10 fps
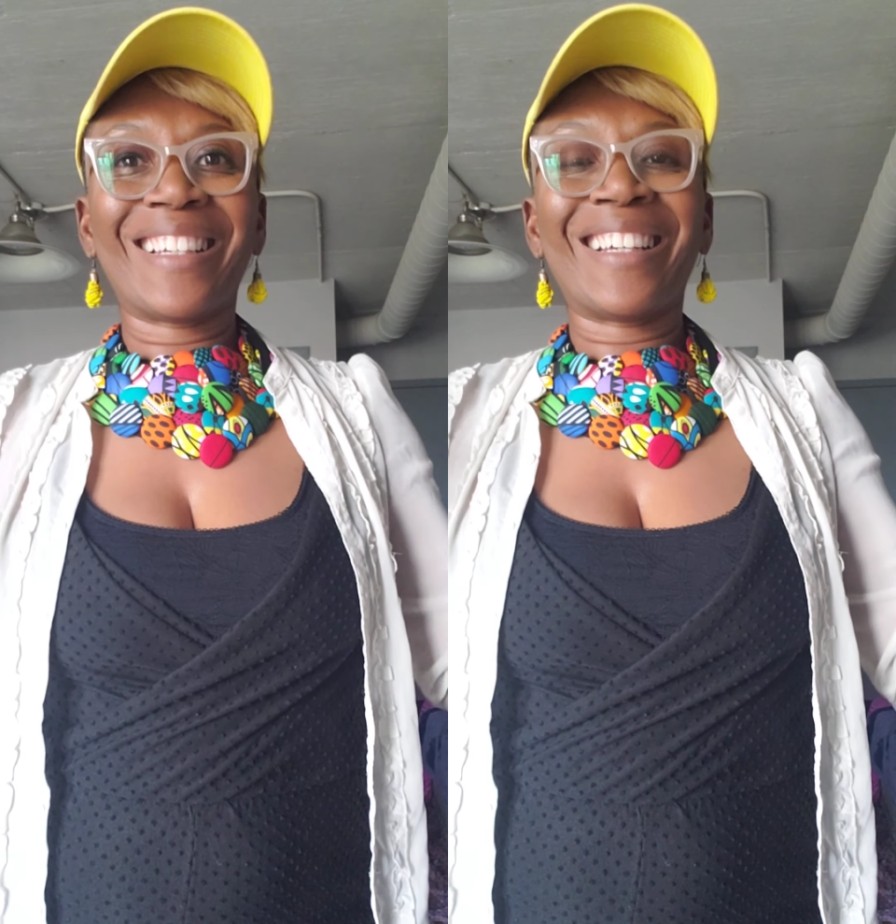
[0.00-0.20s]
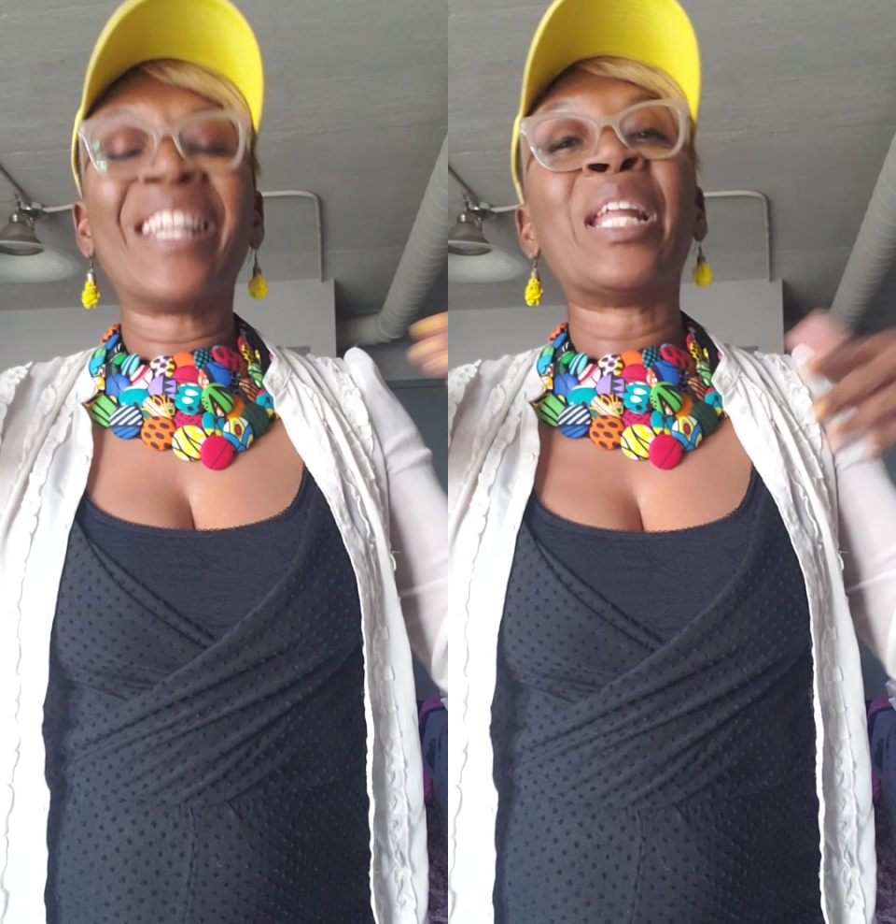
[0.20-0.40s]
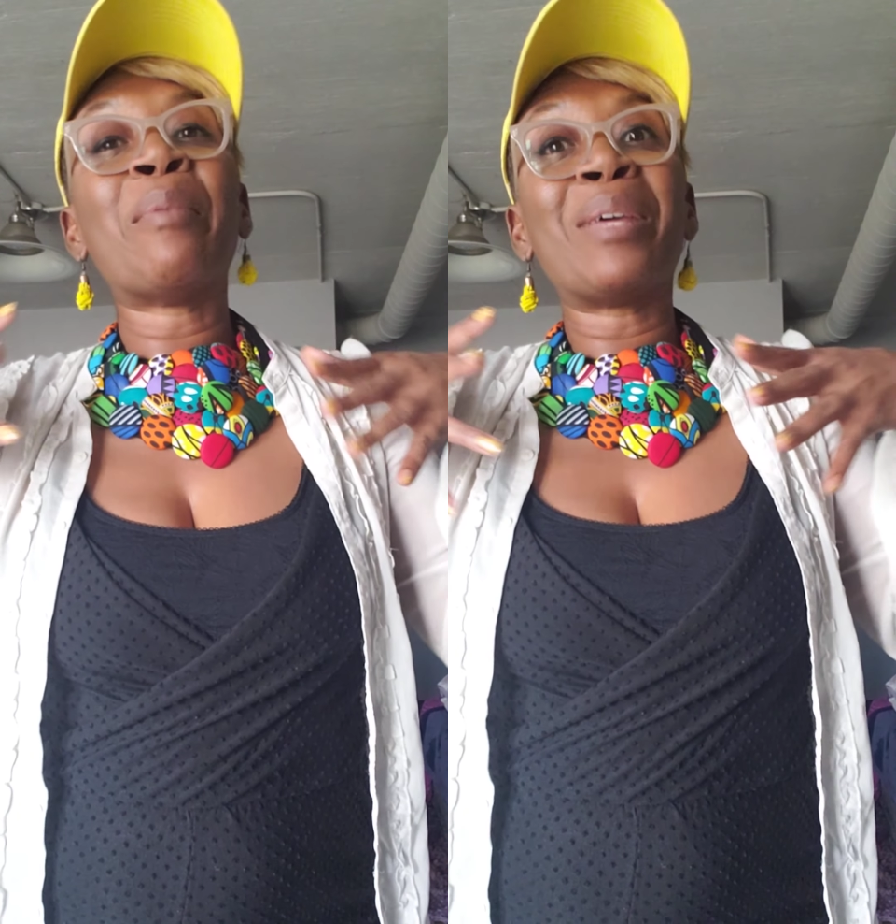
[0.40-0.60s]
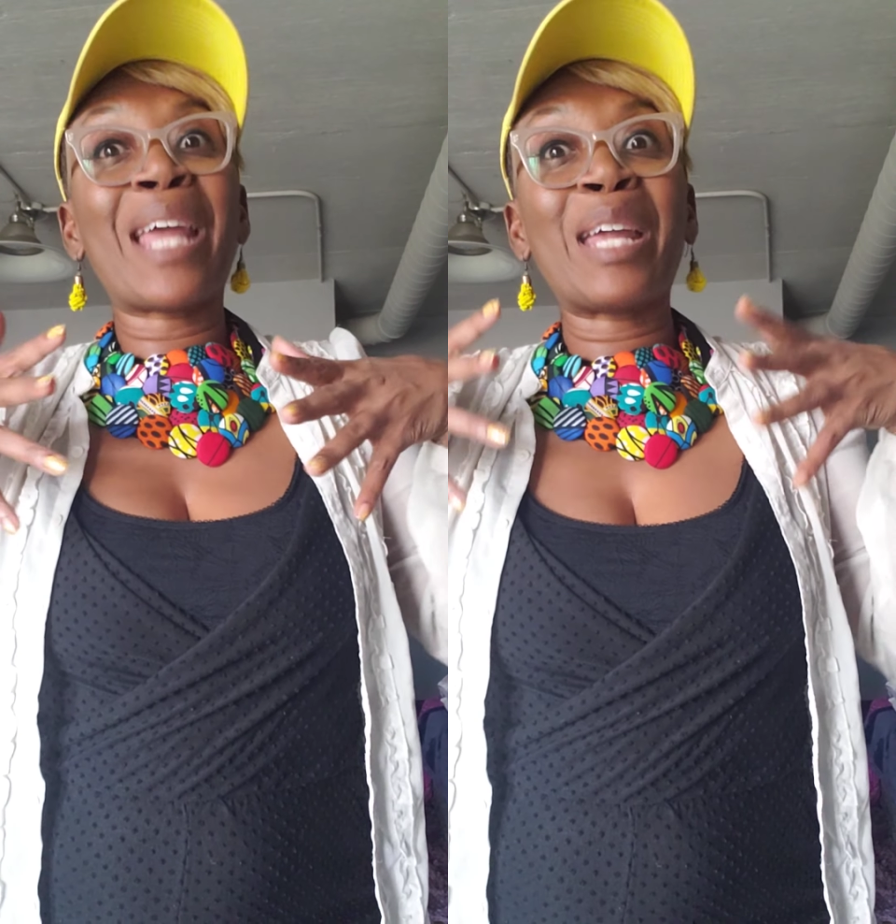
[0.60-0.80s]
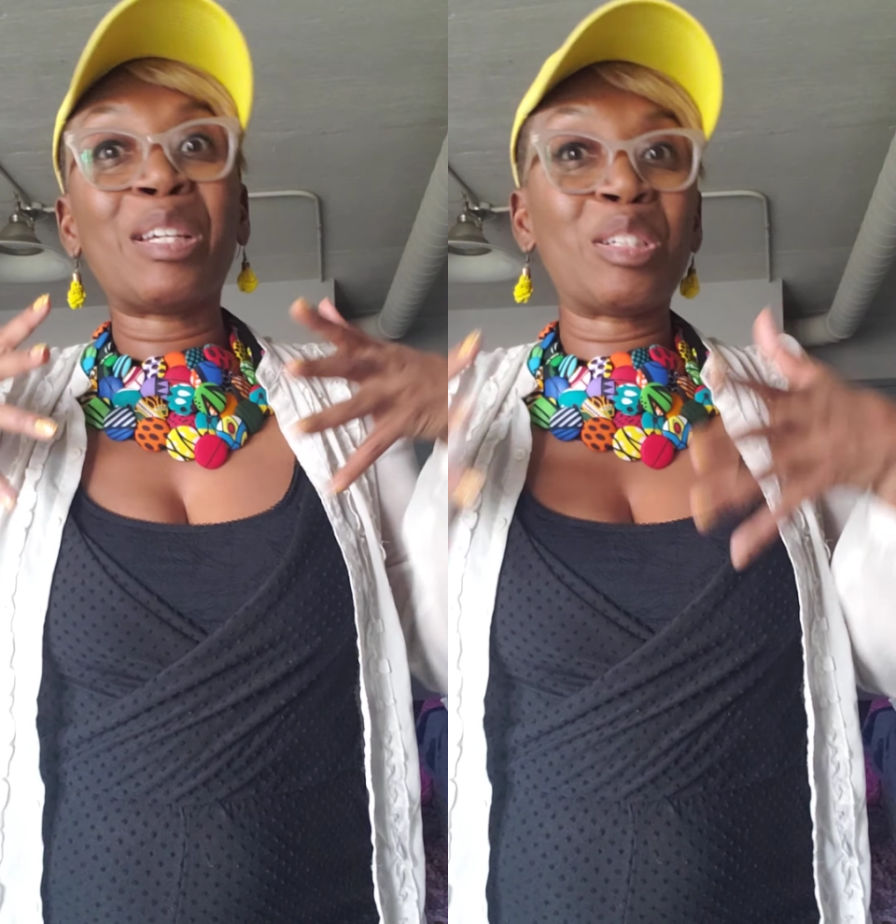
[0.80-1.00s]

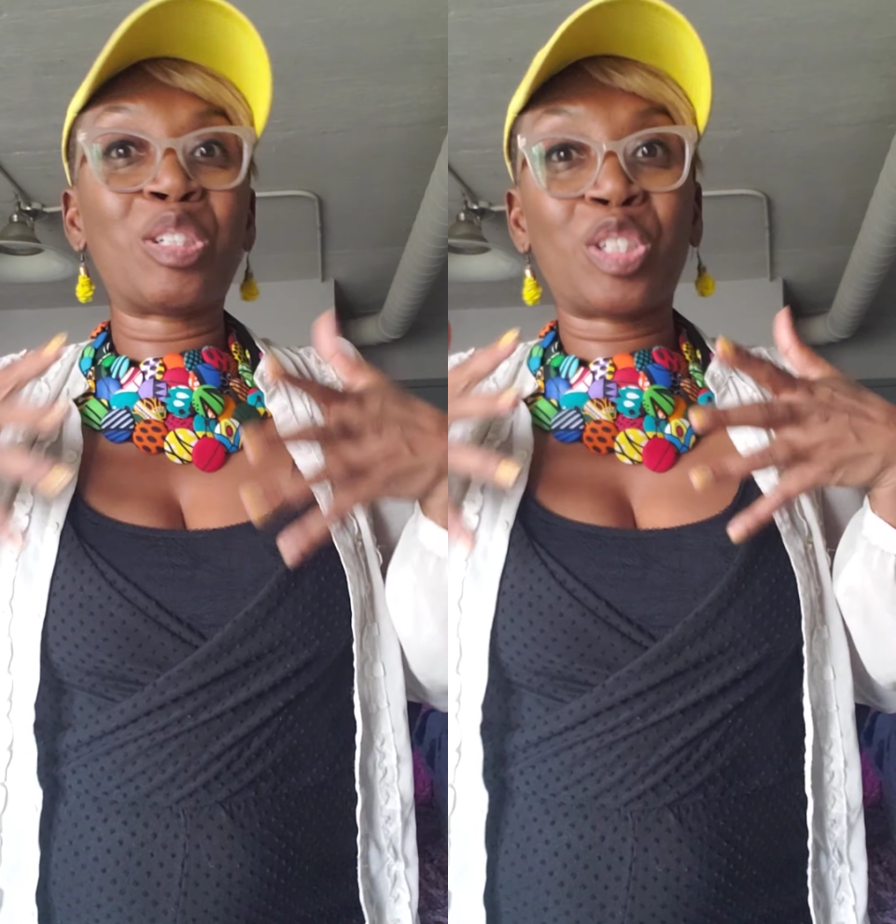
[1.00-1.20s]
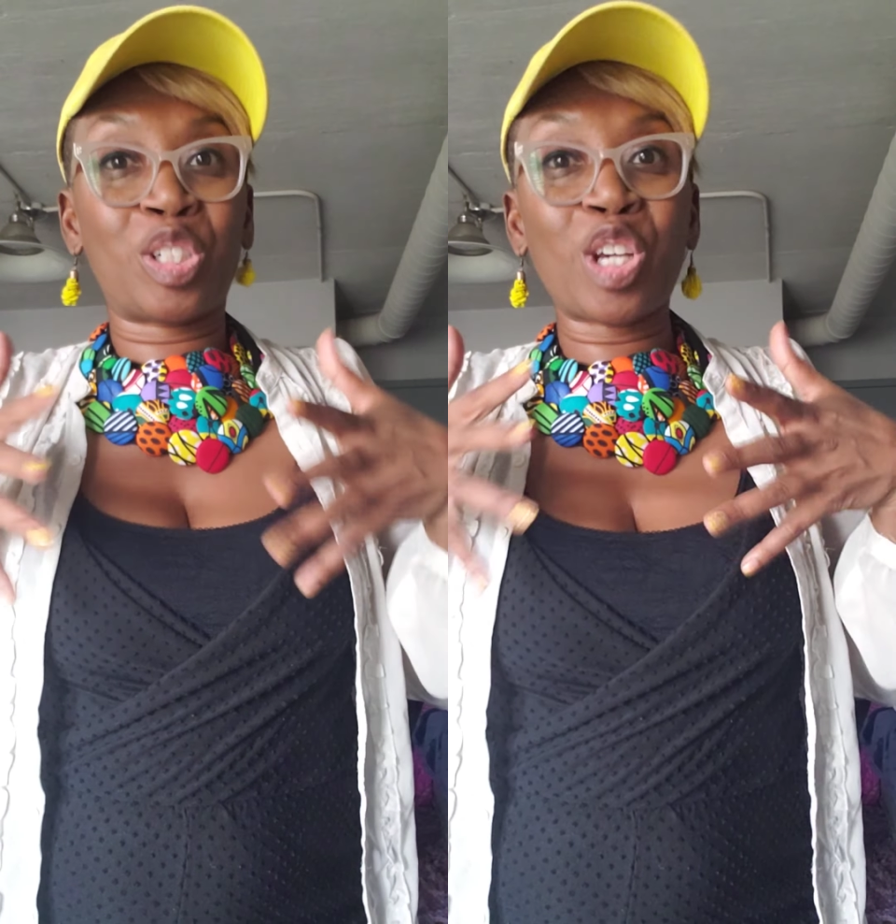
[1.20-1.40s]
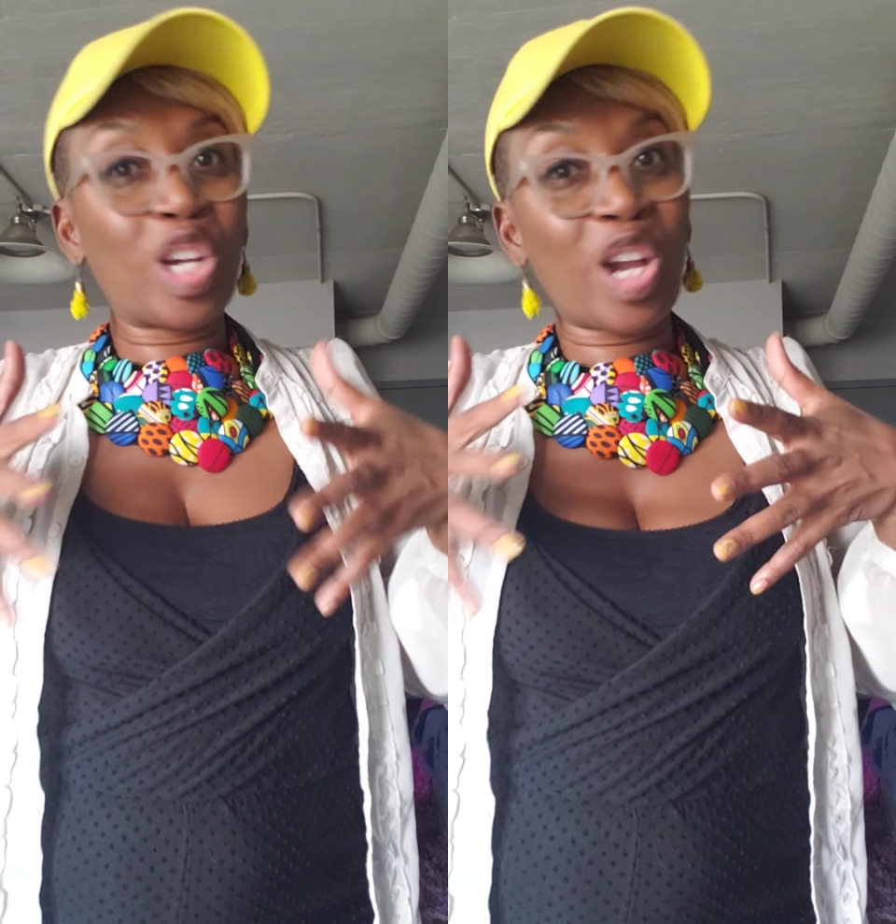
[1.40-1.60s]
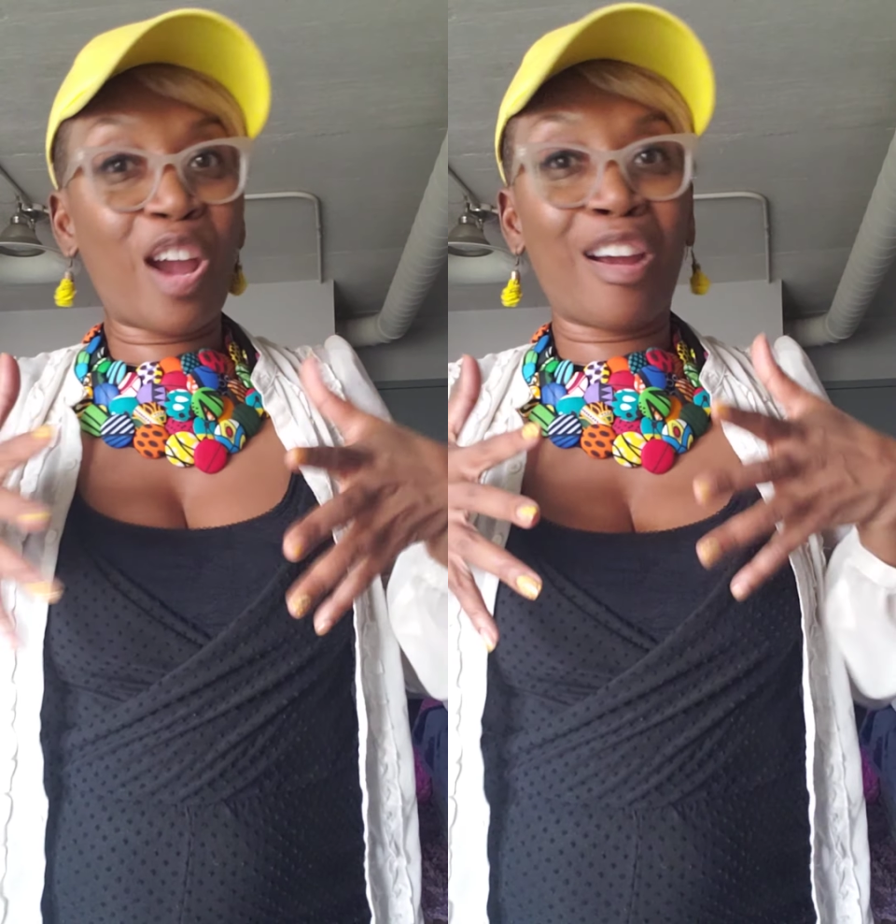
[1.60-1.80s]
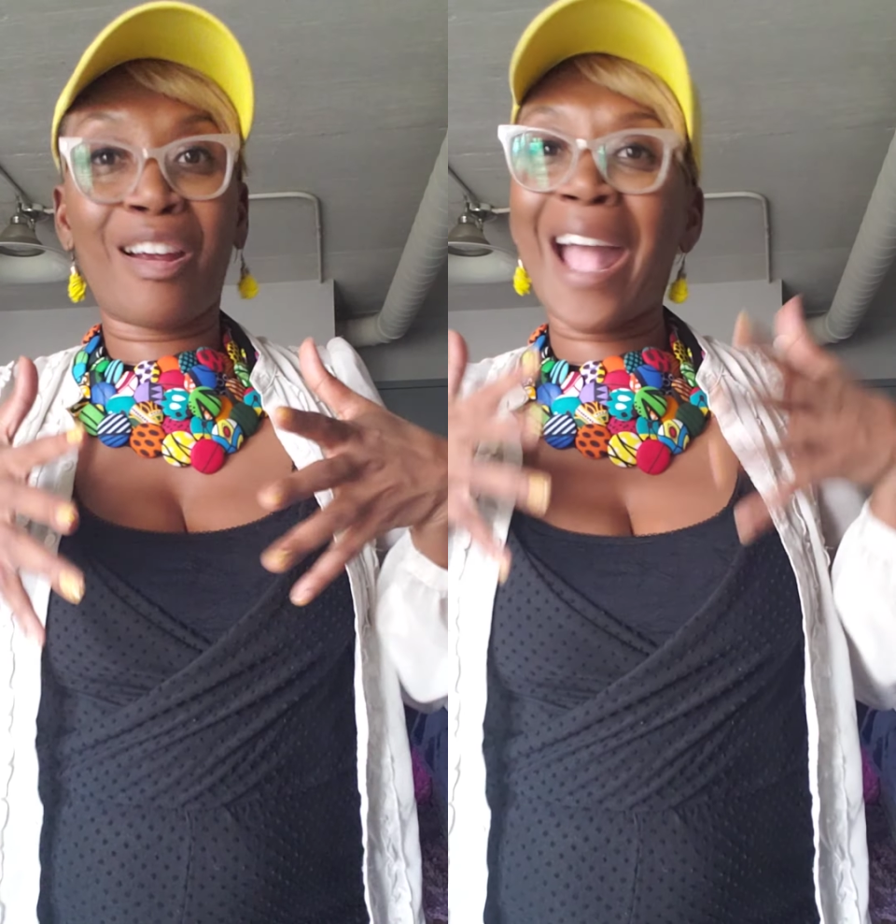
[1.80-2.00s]
eliminating sugar,